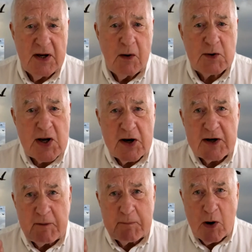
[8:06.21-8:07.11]

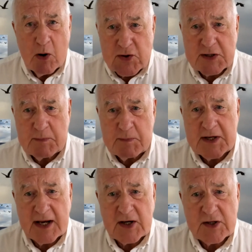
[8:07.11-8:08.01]
alternative approaches to
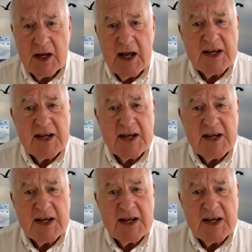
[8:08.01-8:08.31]
protection,